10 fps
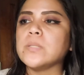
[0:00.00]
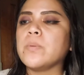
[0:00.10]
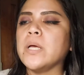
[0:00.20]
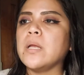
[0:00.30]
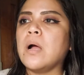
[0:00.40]

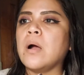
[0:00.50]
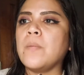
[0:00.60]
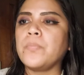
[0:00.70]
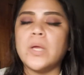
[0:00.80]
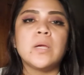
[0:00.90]
but,
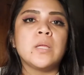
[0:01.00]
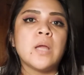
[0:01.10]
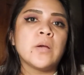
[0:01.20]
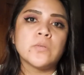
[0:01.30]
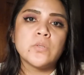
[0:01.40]
and
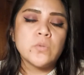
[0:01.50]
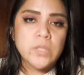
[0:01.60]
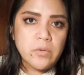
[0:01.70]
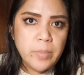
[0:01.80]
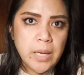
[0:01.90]
I also do
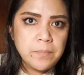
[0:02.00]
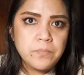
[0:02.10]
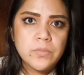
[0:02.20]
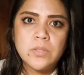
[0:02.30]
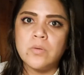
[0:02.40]
self-pay.
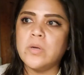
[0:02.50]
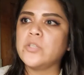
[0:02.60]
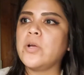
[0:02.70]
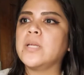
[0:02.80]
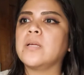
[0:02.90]
So I
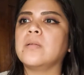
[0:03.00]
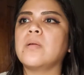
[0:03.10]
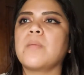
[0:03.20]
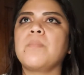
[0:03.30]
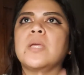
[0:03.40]
try to
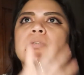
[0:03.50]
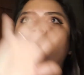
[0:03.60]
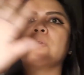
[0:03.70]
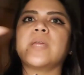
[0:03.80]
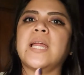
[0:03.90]
make
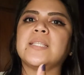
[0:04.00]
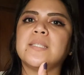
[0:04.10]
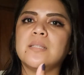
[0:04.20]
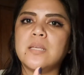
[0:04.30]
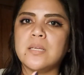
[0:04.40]
sure that I
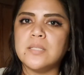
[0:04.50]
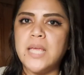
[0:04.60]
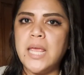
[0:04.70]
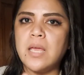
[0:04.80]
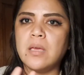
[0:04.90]

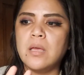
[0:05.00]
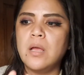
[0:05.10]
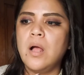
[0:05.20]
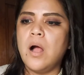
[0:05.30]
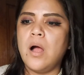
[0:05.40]
take
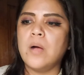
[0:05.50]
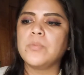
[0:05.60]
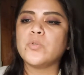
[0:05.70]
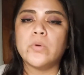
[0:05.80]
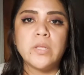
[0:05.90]

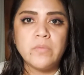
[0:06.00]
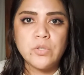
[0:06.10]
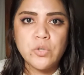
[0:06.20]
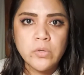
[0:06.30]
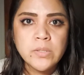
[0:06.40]
majority of
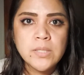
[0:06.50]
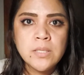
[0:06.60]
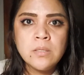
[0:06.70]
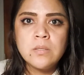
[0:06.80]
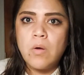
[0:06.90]

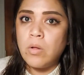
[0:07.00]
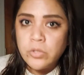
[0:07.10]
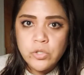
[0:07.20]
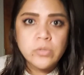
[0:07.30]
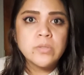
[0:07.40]
insurances, all
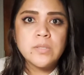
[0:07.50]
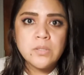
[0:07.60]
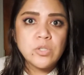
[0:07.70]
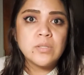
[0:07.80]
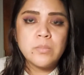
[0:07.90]

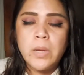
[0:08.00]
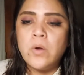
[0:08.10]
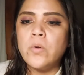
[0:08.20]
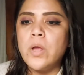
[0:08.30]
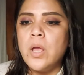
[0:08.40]
insurances just
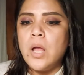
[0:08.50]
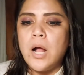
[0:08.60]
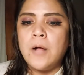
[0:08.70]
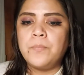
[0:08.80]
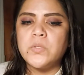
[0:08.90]
about,
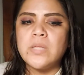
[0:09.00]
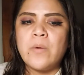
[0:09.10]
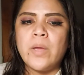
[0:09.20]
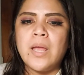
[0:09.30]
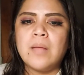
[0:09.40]
so
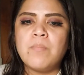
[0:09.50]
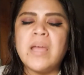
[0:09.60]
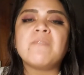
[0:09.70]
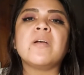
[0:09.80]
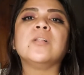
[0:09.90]
that way
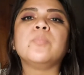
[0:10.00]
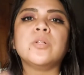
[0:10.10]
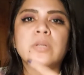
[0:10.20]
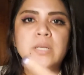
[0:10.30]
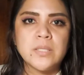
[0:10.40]
my
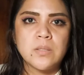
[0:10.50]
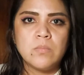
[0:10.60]
availability is